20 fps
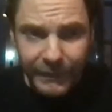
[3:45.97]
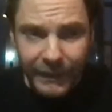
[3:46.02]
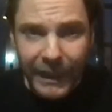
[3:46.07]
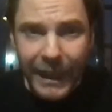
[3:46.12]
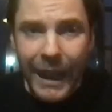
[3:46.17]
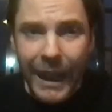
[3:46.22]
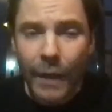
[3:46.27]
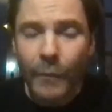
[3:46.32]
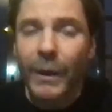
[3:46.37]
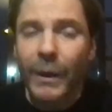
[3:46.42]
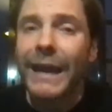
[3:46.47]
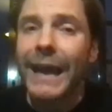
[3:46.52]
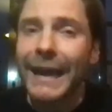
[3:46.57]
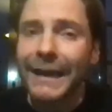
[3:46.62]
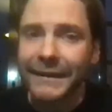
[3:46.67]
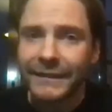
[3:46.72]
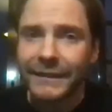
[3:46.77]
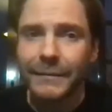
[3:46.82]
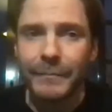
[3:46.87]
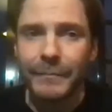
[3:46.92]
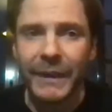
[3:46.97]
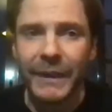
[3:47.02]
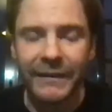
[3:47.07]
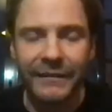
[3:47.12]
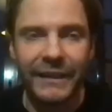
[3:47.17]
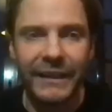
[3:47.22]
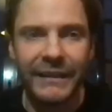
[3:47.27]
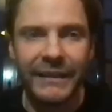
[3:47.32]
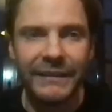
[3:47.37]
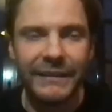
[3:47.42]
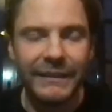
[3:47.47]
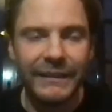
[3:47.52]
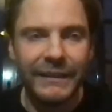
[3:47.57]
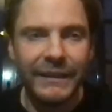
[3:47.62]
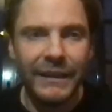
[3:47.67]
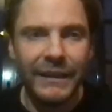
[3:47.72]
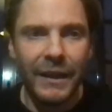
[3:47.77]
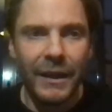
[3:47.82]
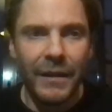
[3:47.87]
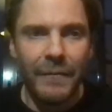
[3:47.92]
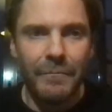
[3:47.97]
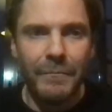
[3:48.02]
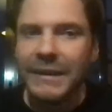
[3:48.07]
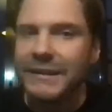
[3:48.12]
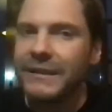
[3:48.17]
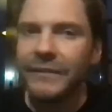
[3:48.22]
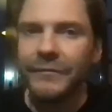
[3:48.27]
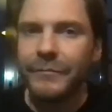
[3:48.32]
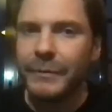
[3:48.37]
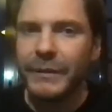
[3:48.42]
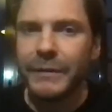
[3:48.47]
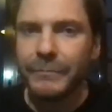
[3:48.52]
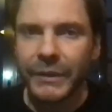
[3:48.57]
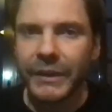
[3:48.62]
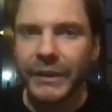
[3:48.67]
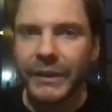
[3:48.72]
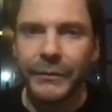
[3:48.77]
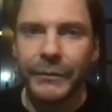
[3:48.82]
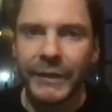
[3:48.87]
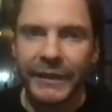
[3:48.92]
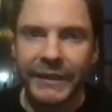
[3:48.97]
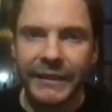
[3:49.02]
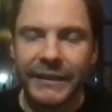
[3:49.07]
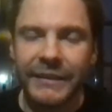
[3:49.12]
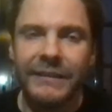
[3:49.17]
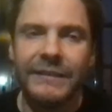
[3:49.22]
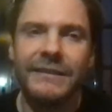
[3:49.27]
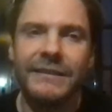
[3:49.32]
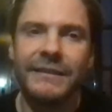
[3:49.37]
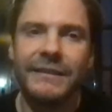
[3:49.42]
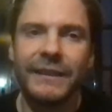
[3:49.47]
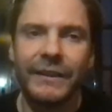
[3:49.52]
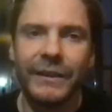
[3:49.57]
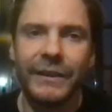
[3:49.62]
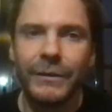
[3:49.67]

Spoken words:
how I acted back then must have been pretty ridiculous,